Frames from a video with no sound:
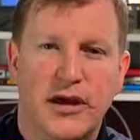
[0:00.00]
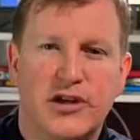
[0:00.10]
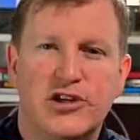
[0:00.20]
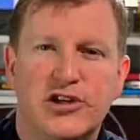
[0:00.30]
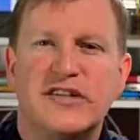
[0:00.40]

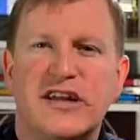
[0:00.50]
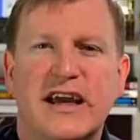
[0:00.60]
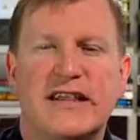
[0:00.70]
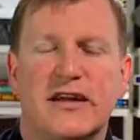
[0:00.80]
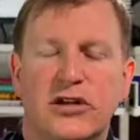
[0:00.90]
Just
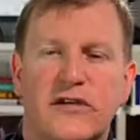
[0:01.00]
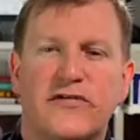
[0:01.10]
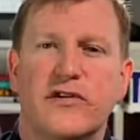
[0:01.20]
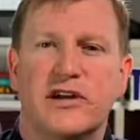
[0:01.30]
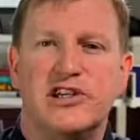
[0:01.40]
like they look
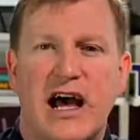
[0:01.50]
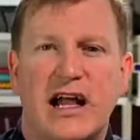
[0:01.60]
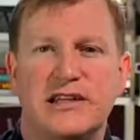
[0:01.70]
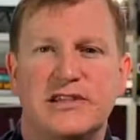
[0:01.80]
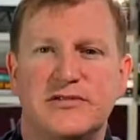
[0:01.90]
for a
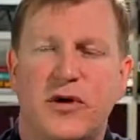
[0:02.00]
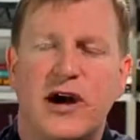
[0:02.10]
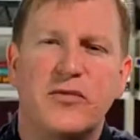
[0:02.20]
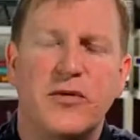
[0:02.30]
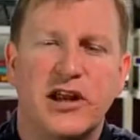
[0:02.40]
challenge. Why
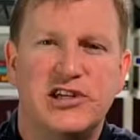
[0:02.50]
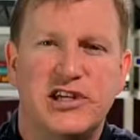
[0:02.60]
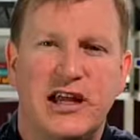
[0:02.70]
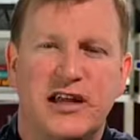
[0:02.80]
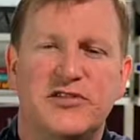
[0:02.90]
do we want a
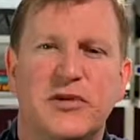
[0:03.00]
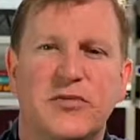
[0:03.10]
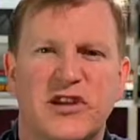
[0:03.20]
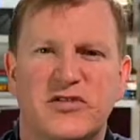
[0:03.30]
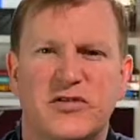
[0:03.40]
challenge? We
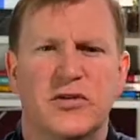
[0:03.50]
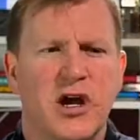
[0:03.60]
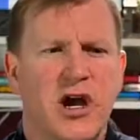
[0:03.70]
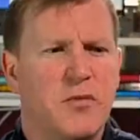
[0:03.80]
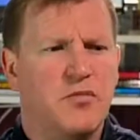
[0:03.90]
want to
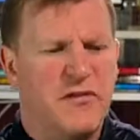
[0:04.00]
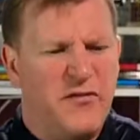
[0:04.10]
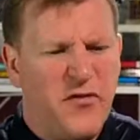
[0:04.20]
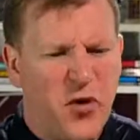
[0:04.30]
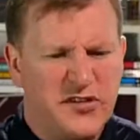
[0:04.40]
be
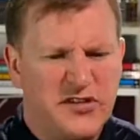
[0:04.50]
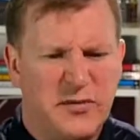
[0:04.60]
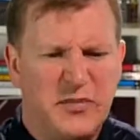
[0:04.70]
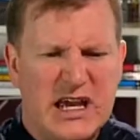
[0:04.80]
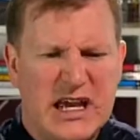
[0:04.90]
forced to
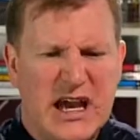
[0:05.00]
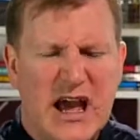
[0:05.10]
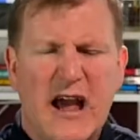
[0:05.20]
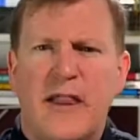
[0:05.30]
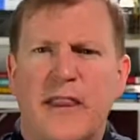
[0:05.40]
be
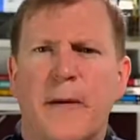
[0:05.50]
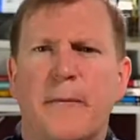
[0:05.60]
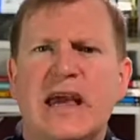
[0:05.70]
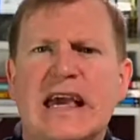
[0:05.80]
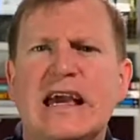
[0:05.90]
the
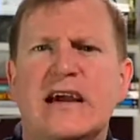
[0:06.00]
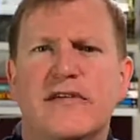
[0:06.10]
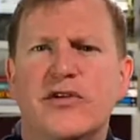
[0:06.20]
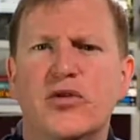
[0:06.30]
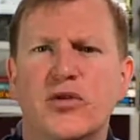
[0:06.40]
peak of
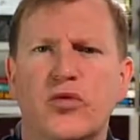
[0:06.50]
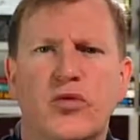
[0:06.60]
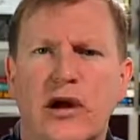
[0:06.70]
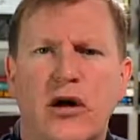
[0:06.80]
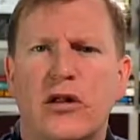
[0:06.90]
who
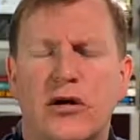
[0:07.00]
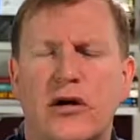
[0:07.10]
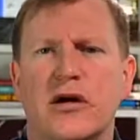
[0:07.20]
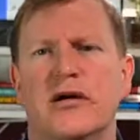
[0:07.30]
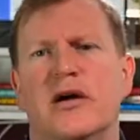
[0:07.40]
we all
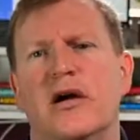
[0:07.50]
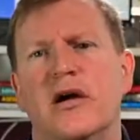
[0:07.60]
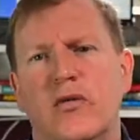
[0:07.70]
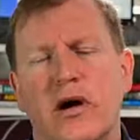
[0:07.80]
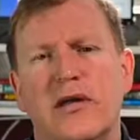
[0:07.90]
are.
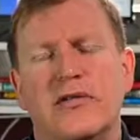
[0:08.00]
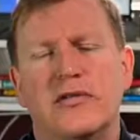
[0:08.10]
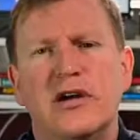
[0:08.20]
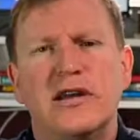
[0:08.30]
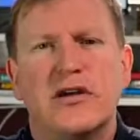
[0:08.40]
Well, they're
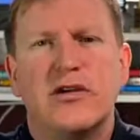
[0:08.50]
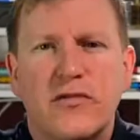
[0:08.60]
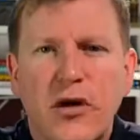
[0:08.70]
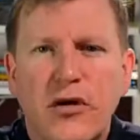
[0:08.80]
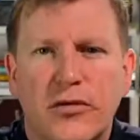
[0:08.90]
looking to
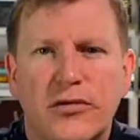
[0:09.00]
grow.